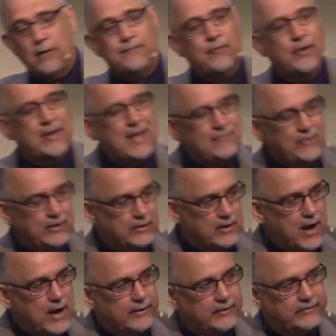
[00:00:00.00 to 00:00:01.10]
are forgiven.
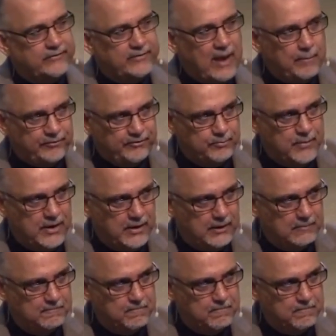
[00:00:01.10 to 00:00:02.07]
God accepts me.